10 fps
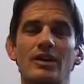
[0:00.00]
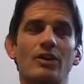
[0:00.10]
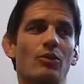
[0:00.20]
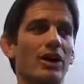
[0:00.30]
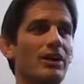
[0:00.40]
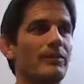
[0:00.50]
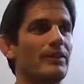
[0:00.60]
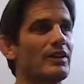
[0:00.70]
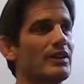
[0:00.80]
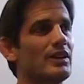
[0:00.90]
Well,
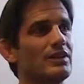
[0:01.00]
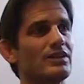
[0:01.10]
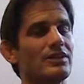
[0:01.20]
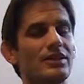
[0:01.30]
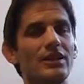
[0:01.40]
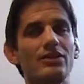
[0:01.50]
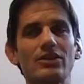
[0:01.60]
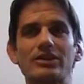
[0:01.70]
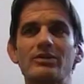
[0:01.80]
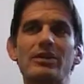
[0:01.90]
he
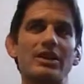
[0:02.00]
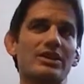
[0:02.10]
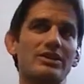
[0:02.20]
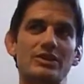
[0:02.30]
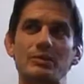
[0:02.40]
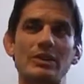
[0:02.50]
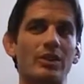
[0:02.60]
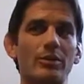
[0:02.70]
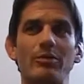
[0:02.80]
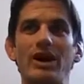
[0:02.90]
looked at me and he just, you
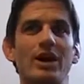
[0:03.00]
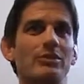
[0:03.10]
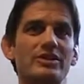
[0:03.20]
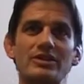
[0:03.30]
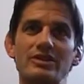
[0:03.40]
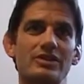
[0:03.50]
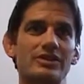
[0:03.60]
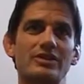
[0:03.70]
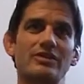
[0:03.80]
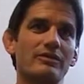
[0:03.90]
know, my mom
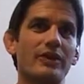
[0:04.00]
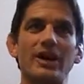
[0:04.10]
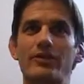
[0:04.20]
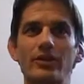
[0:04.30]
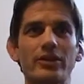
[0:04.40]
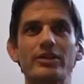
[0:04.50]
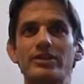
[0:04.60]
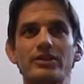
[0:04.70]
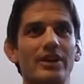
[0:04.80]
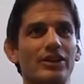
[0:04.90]
is 5 foot
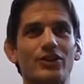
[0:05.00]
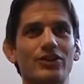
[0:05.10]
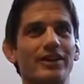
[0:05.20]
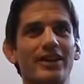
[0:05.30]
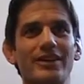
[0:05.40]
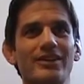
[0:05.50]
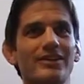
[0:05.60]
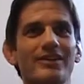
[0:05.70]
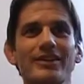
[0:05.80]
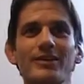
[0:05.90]
on a good day.
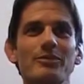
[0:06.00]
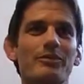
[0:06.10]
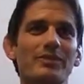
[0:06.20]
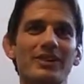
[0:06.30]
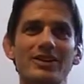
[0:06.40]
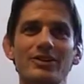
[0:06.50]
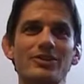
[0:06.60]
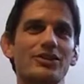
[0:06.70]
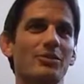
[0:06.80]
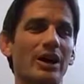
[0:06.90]
You know,
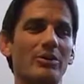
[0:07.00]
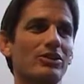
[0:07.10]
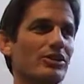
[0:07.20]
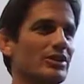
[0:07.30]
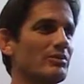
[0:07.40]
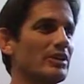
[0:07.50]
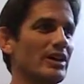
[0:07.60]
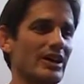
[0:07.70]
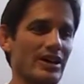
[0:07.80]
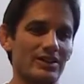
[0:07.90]
so Bobby looked at me.
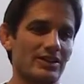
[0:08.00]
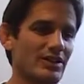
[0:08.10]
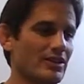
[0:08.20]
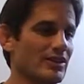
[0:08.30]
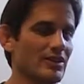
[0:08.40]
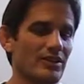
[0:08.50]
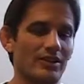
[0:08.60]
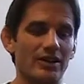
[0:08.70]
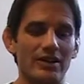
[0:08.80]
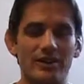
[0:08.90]
I got
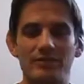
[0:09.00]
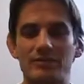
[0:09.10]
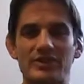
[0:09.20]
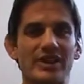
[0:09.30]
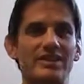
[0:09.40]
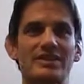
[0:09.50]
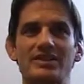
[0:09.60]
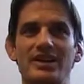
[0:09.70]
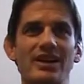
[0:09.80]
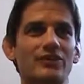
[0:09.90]
size
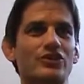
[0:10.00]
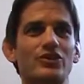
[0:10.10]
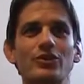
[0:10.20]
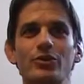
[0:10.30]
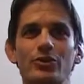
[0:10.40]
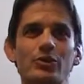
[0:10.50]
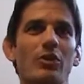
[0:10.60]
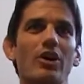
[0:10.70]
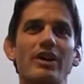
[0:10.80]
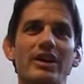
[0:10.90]
6.5 shoe,
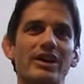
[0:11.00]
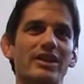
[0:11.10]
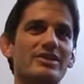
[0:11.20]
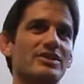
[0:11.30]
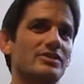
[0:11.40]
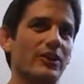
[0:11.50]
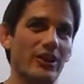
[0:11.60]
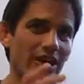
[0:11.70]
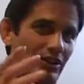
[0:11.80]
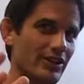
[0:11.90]
small hands. He's very
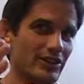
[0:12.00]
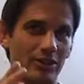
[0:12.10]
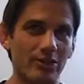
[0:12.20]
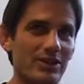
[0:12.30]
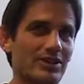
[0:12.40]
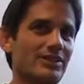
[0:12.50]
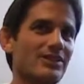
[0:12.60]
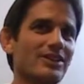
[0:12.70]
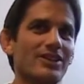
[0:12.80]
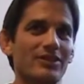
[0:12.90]
analytical when he,
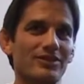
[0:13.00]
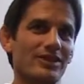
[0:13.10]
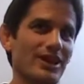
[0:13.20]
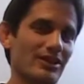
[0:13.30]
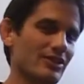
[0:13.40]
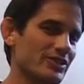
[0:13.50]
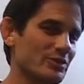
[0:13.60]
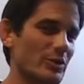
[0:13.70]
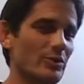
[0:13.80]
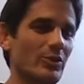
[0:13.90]
you know, kind of looks at
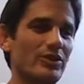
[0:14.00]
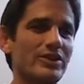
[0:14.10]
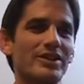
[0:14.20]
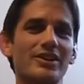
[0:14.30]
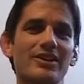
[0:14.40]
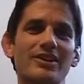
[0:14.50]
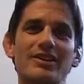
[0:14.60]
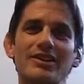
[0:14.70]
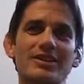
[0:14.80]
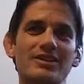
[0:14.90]
people,
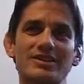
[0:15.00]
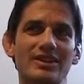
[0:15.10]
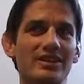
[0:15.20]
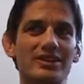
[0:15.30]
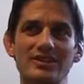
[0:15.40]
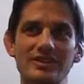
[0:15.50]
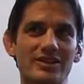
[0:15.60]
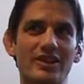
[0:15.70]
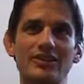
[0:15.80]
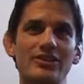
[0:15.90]
and he just said, listen,
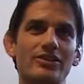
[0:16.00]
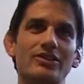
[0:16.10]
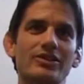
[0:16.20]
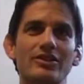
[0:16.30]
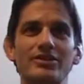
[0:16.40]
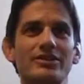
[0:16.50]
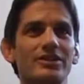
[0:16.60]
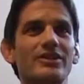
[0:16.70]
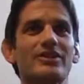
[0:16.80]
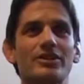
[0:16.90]
son, your
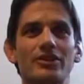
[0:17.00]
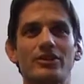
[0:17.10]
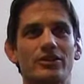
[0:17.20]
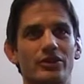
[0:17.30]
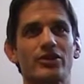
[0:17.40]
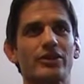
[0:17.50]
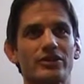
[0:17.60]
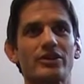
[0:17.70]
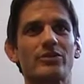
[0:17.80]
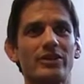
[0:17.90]
career
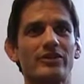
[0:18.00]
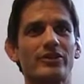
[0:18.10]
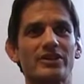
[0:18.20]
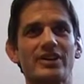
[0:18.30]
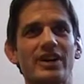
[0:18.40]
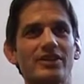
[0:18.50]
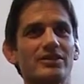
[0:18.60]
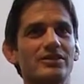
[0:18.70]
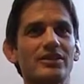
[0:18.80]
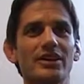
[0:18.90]
is going to be in freestyle.
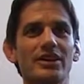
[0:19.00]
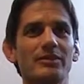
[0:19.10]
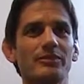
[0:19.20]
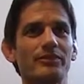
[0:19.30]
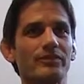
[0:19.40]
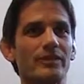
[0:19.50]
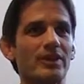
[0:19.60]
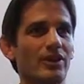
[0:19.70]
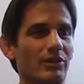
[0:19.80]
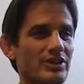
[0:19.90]

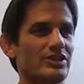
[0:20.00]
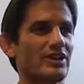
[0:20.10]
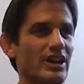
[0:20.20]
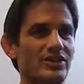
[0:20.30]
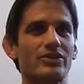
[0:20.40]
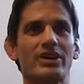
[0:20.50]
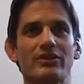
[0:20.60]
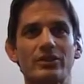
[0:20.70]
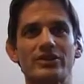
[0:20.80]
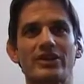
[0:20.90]
You know, I want you to concentrate on
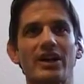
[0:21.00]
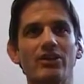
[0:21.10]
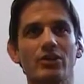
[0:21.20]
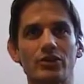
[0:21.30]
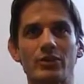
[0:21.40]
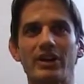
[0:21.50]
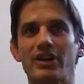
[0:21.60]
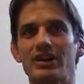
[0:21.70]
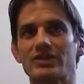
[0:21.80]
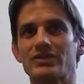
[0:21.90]
freestyle. Lowest weight
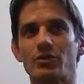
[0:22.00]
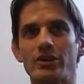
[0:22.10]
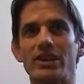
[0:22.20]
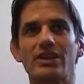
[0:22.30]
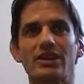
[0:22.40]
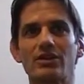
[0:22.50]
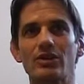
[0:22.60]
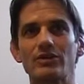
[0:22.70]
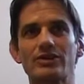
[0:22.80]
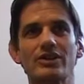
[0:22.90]
class is 48
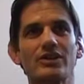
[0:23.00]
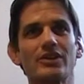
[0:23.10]
kilos.